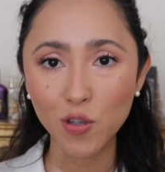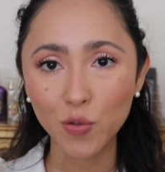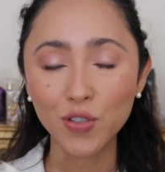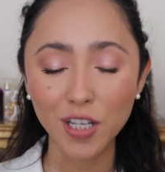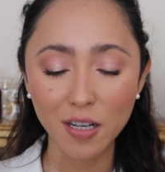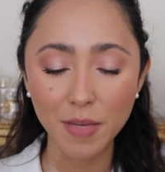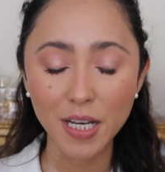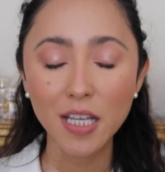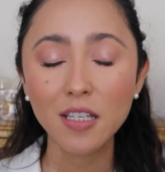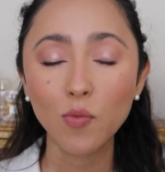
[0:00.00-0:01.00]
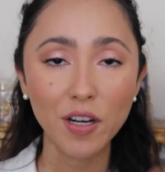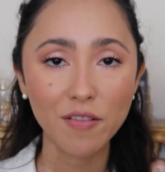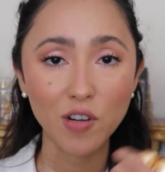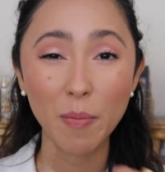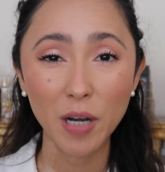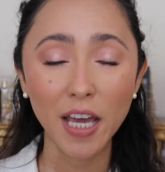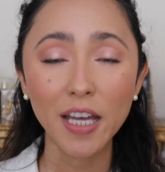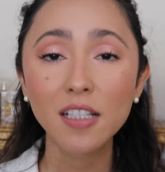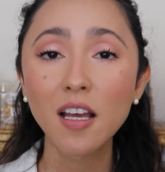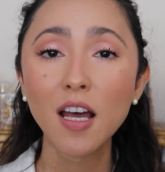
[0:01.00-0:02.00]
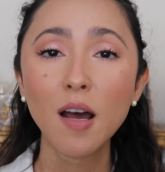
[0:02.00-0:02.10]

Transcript: You'll see it in a minute whenever I apply it,